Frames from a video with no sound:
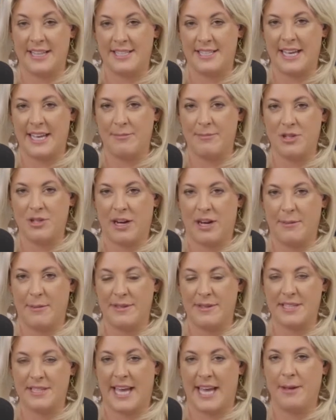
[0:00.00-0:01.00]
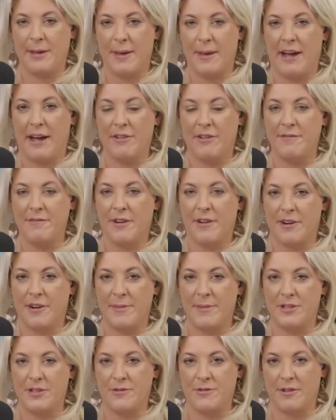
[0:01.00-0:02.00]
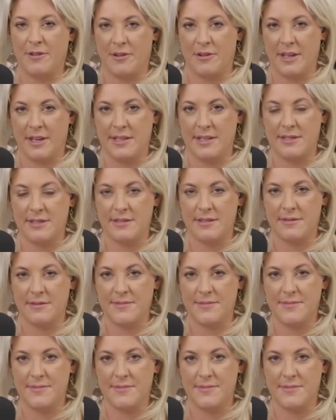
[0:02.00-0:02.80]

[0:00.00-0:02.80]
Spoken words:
the same time as keep our environmental focus?